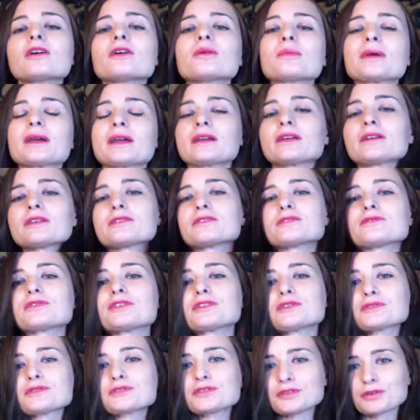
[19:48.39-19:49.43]
Oh, my hair
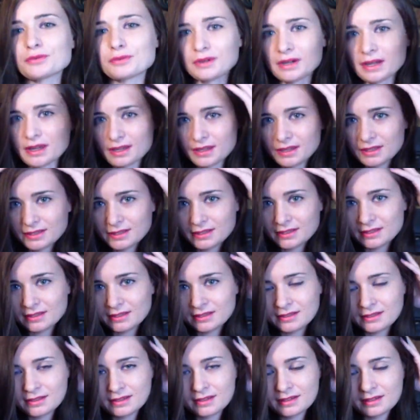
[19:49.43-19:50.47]
feels so
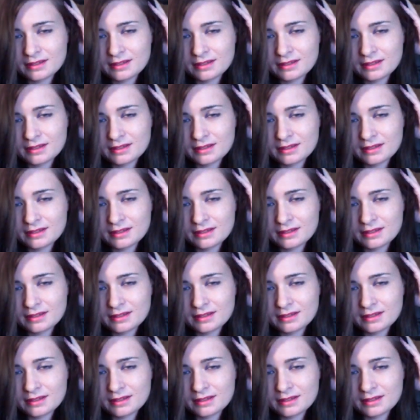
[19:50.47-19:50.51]
nice.